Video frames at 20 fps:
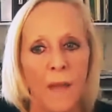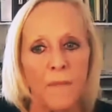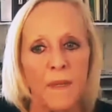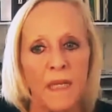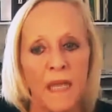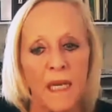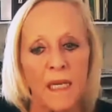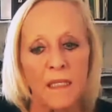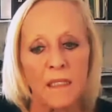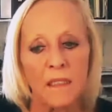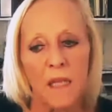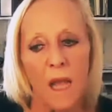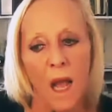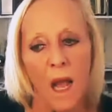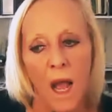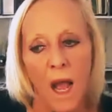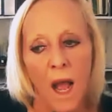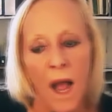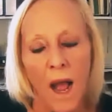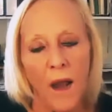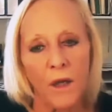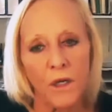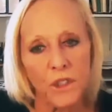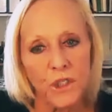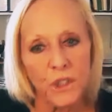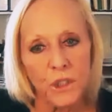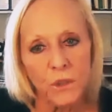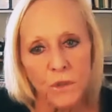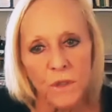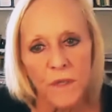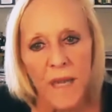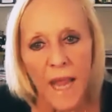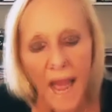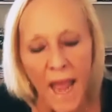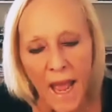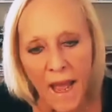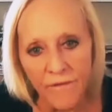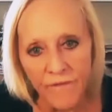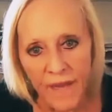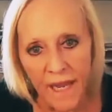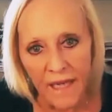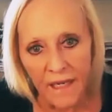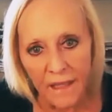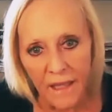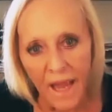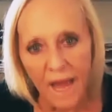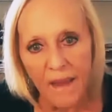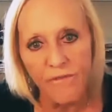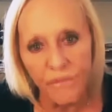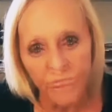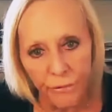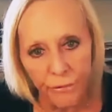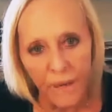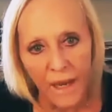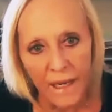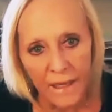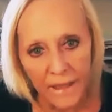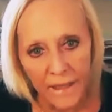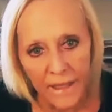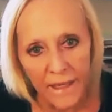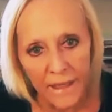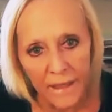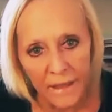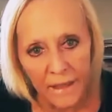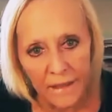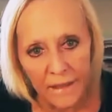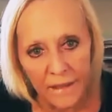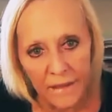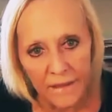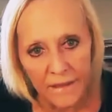because our children have a life-threatening